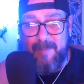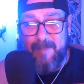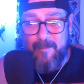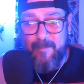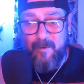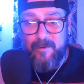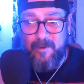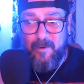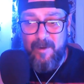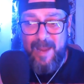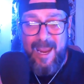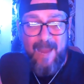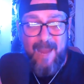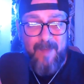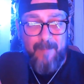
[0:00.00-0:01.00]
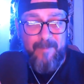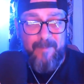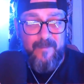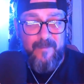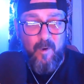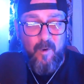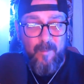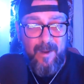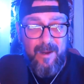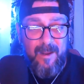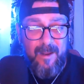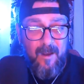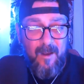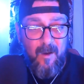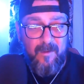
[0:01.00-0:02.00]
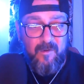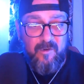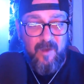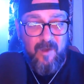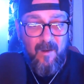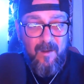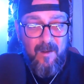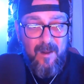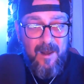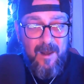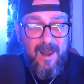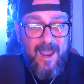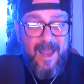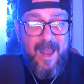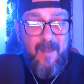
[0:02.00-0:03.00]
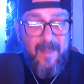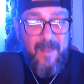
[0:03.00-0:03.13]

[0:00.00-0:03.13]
people doing hand puppets for me on the show, and yeah. I,